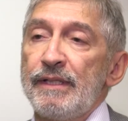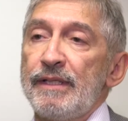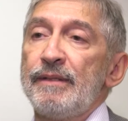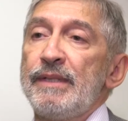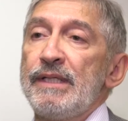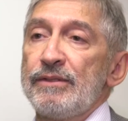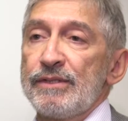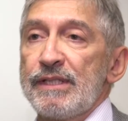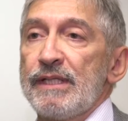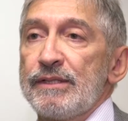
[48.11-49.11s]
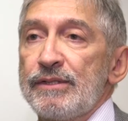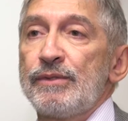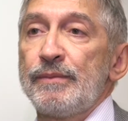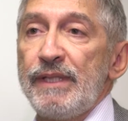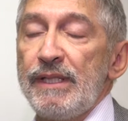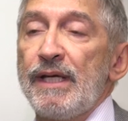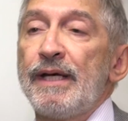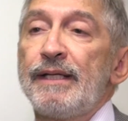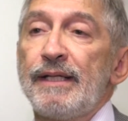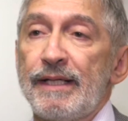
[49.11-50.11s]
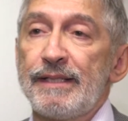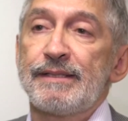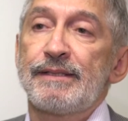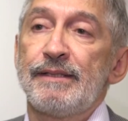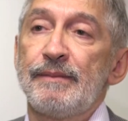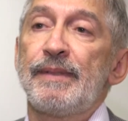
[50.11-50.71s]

1 million cells to be analyzed in